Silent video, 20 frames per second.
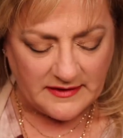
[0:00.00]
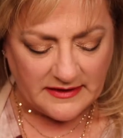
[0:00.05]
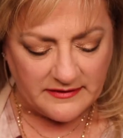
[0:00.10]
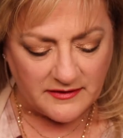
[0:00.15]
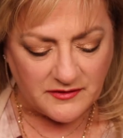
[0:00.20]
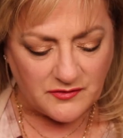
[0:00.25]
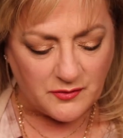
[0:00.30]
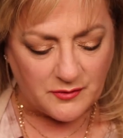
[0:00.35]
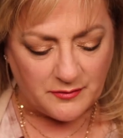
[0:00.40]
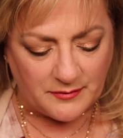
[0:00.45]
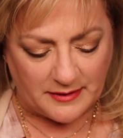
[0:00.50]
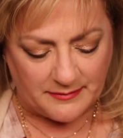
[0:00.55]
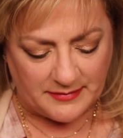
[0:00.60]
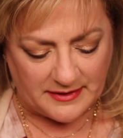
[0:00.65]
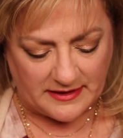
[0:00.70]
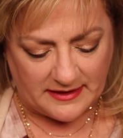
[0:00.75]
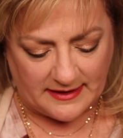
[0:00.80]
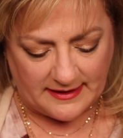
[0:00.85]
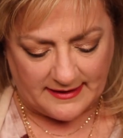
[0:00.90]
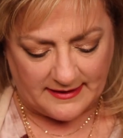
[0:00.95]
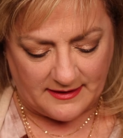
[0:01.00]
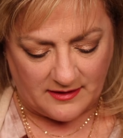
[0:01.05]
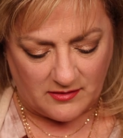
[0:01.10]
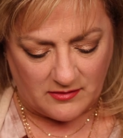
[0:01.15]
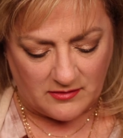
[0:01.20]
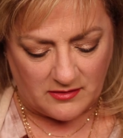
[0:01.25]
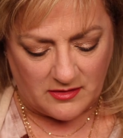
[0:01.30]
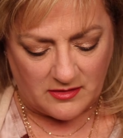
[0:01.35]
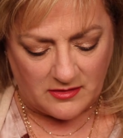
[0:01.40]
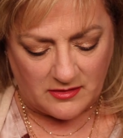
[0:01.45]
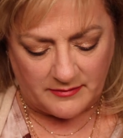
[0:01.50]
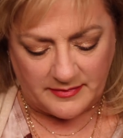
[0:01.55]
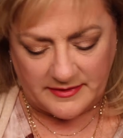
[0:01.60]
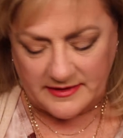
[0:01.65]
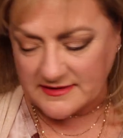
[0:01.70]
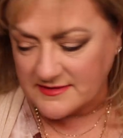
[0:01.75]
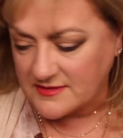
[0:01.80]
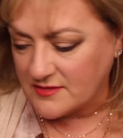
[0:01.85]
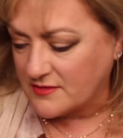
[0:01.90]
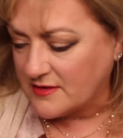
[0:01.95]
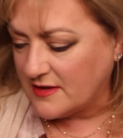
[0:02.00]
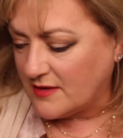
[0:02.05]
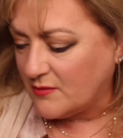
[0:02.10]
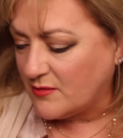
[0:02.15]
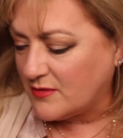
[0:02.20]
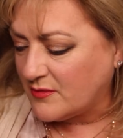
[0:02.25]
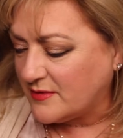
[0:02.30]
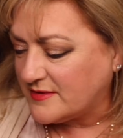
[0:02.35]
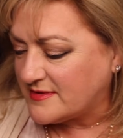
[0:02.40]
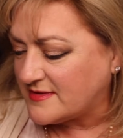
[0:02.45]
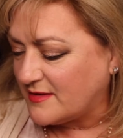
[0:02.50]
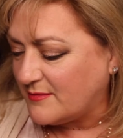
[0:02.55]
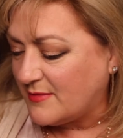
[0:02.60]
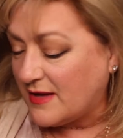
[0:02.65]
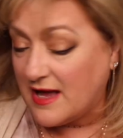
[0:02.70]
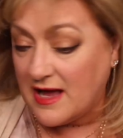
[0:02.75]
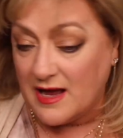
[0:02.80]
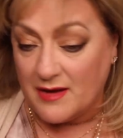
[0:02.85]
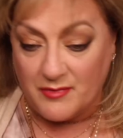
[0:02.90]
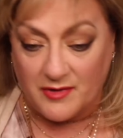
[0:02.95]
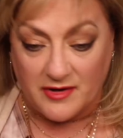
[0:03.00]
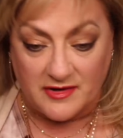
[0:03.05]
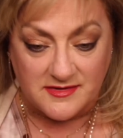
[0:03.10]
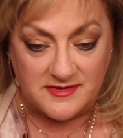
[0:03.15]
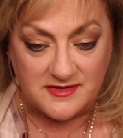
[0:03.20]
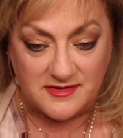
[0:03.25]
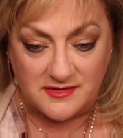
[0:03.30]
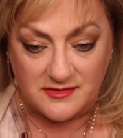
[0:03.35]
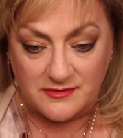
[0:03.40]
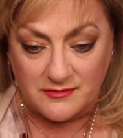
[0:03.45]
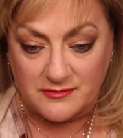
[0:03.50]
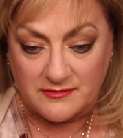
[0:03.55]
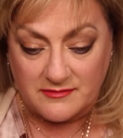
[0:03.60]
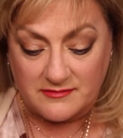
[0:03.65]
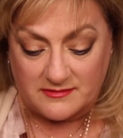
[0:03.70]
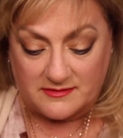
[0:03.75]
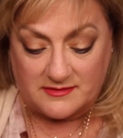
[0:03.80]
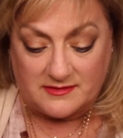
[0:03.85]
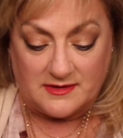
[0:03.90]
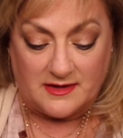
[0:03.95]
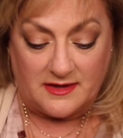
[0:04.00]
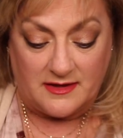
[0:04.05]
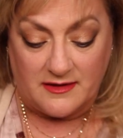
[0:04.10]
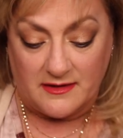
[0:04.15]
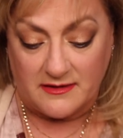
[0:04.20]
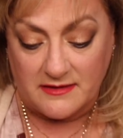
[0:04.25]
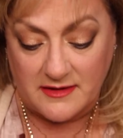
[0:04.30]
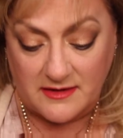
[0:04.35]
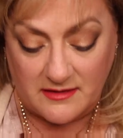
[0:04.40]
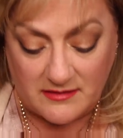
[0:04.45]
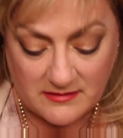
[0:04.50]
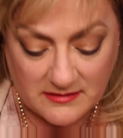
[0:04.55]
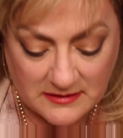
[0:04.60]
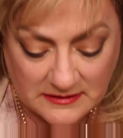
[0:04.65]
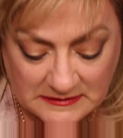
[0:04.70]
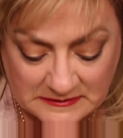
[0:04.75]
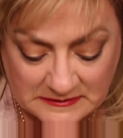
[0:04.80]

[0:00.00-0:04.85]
This one may be a hair longer, but that's okay. What do we say about eyebrows too? They're